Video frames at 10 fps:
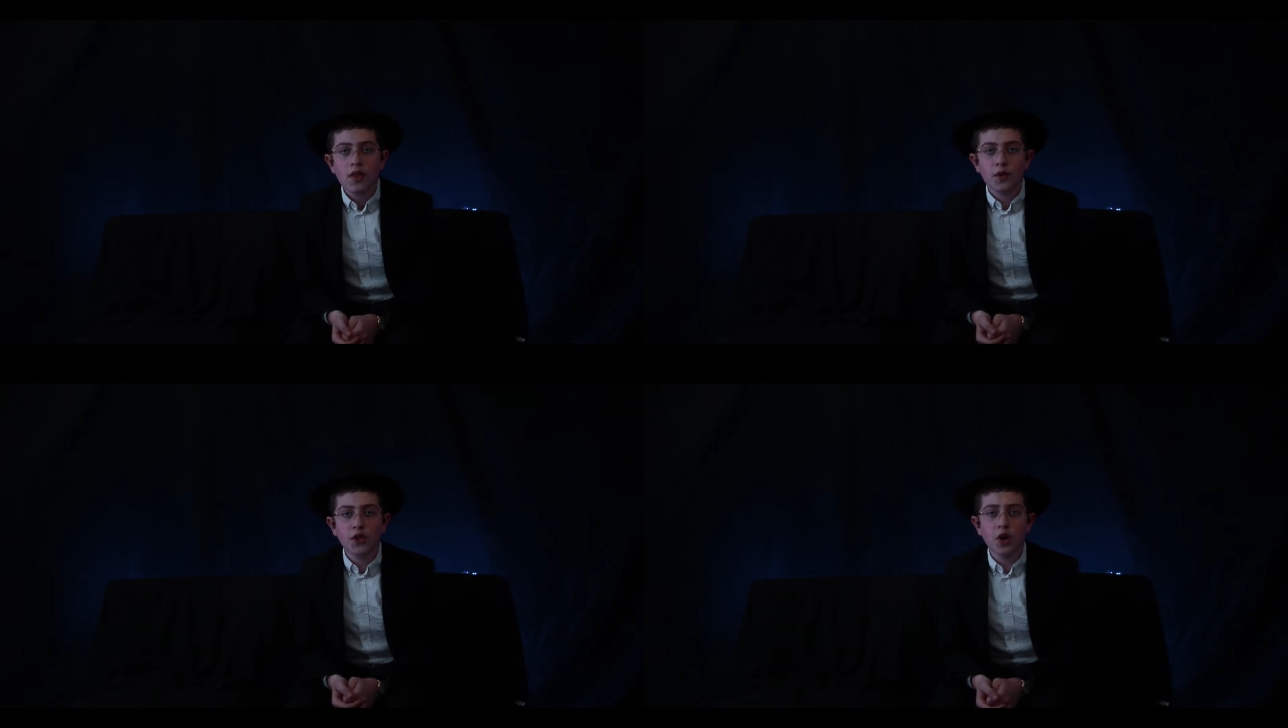
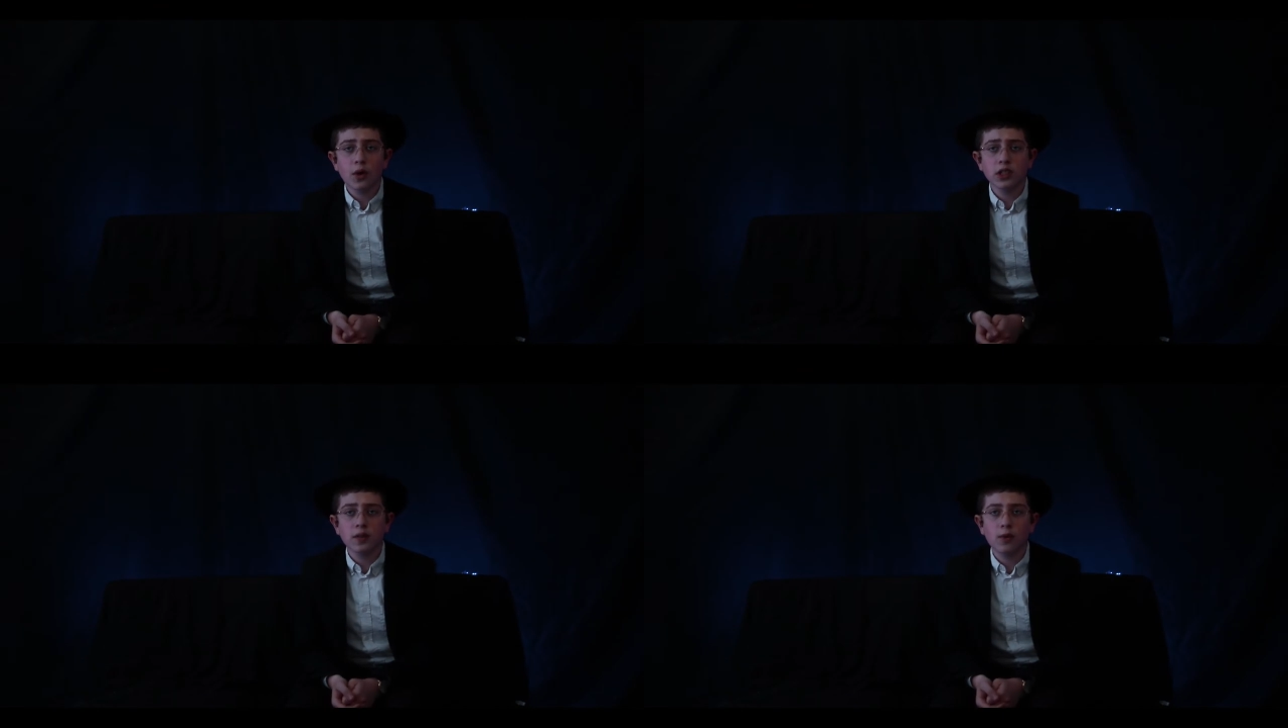The
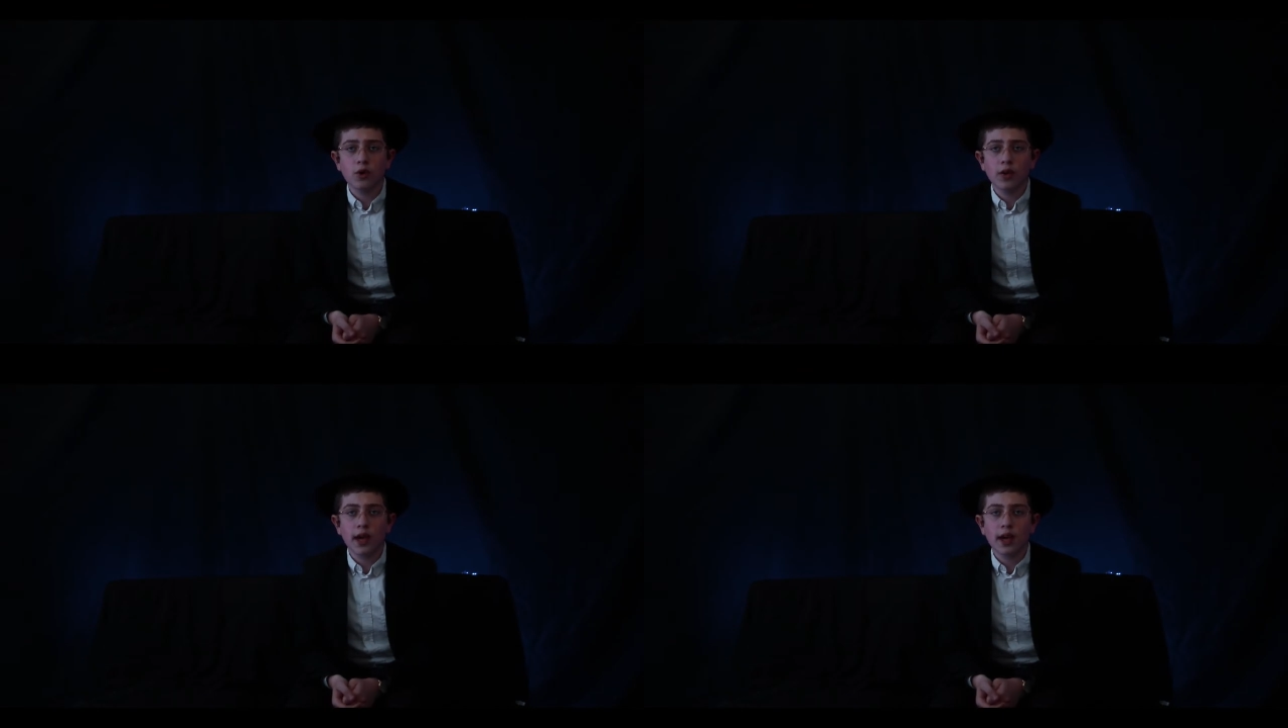Torah is our
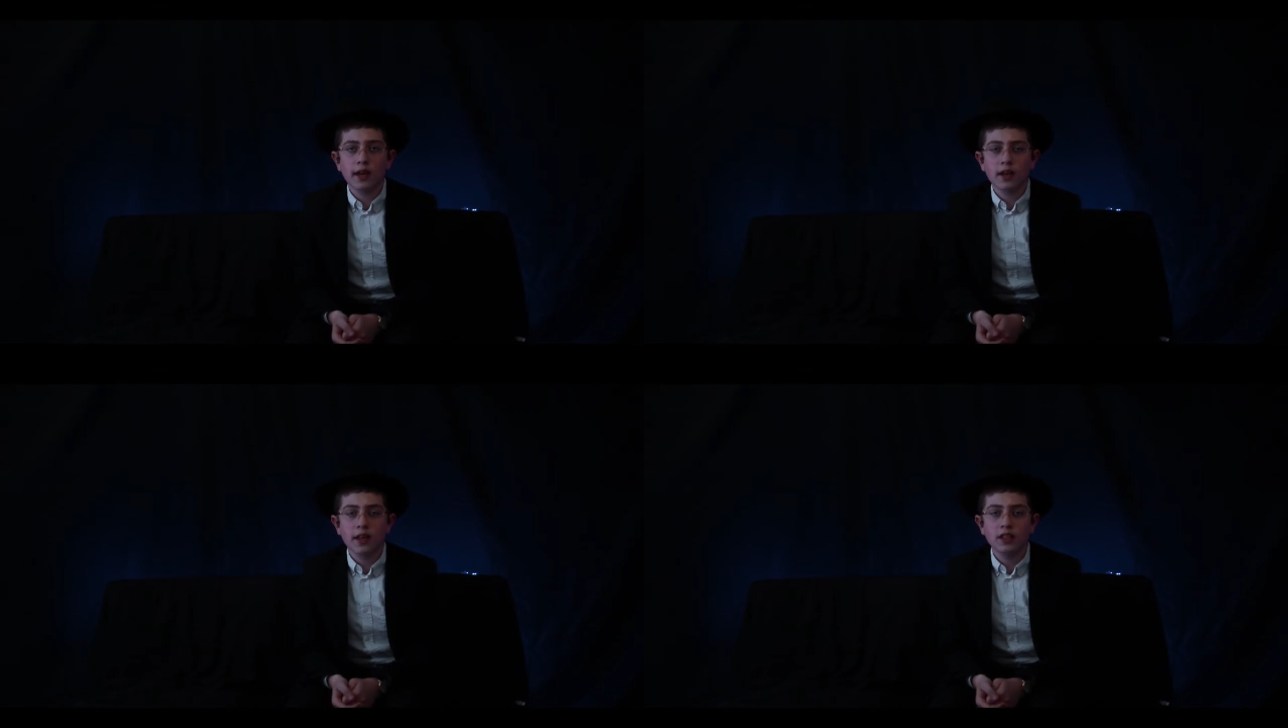moral
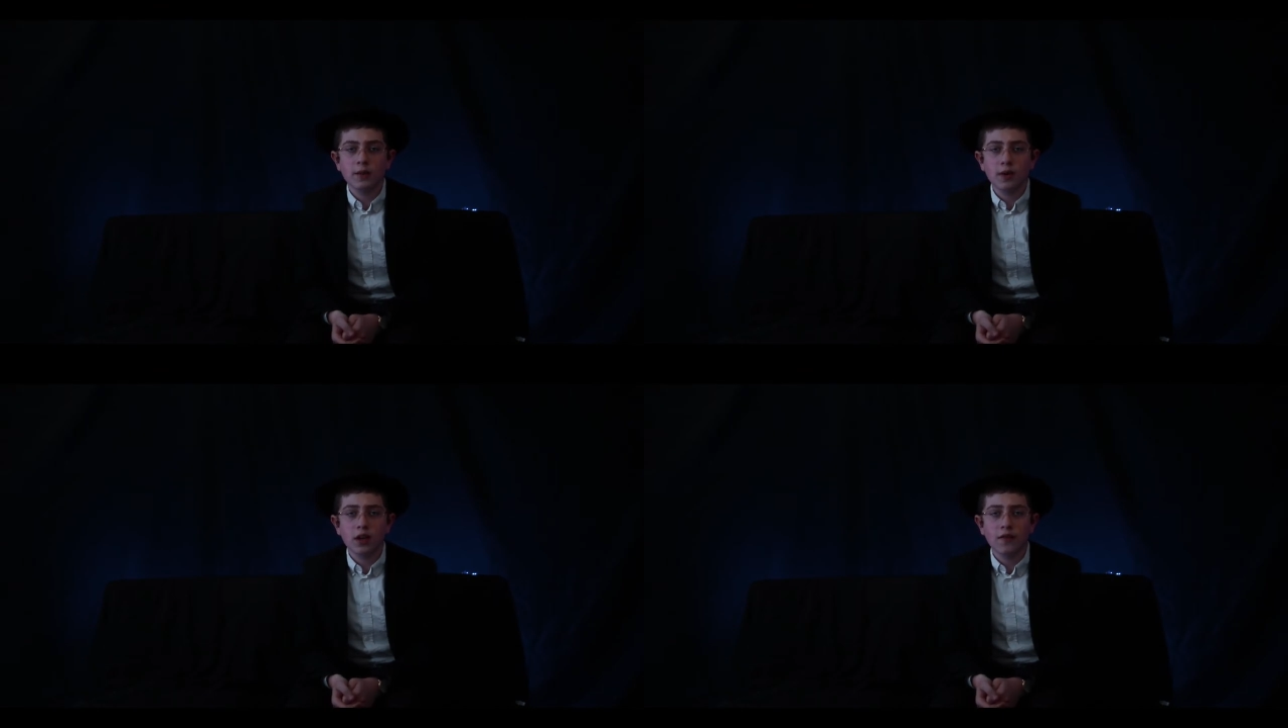guide. It's
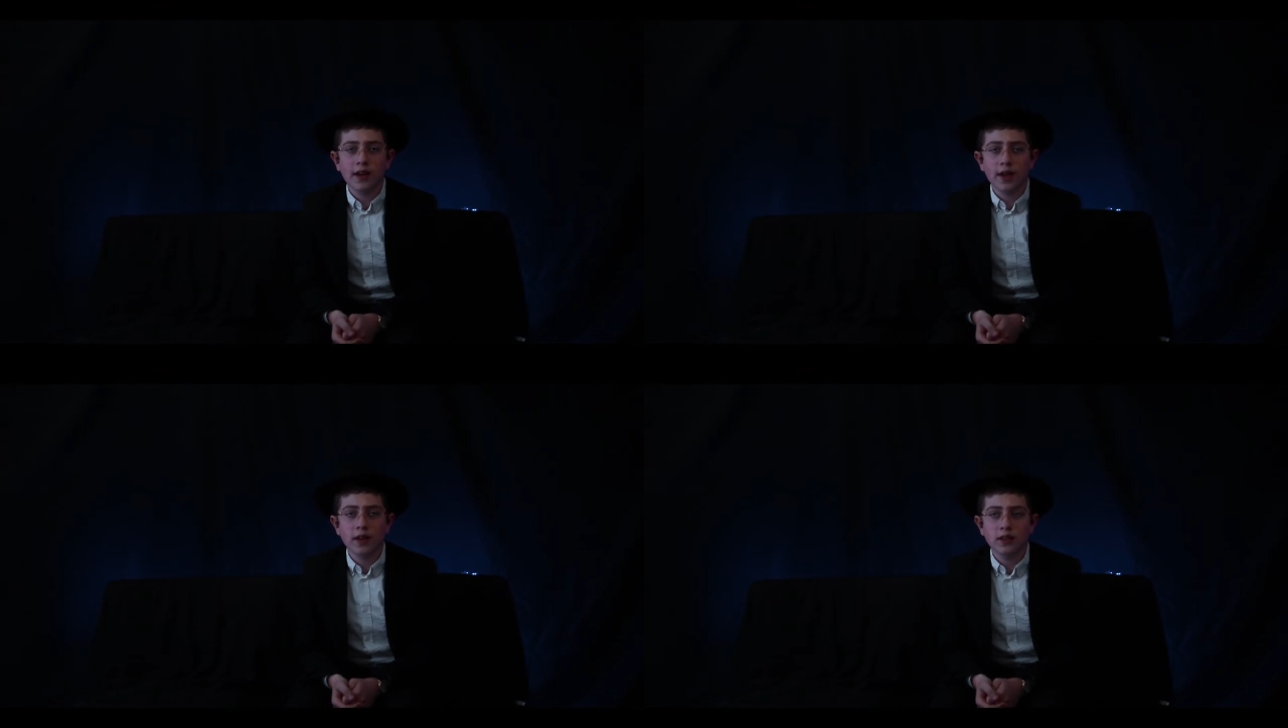the book of
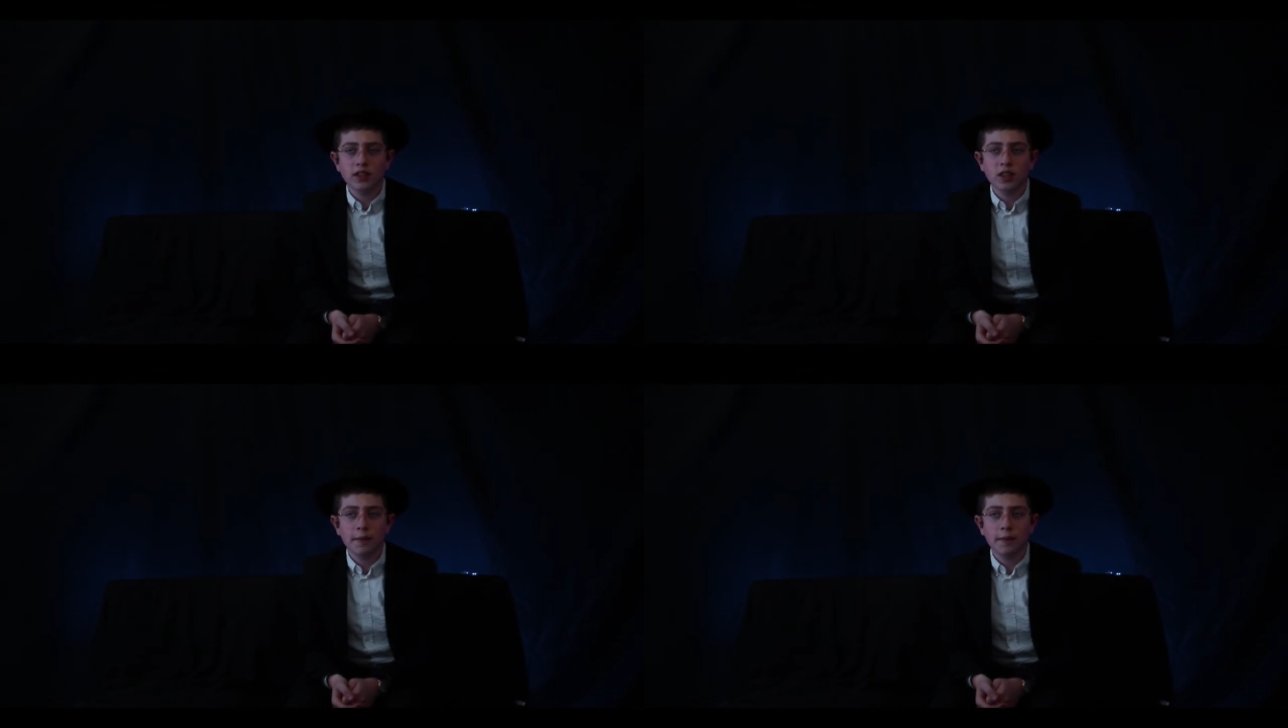values,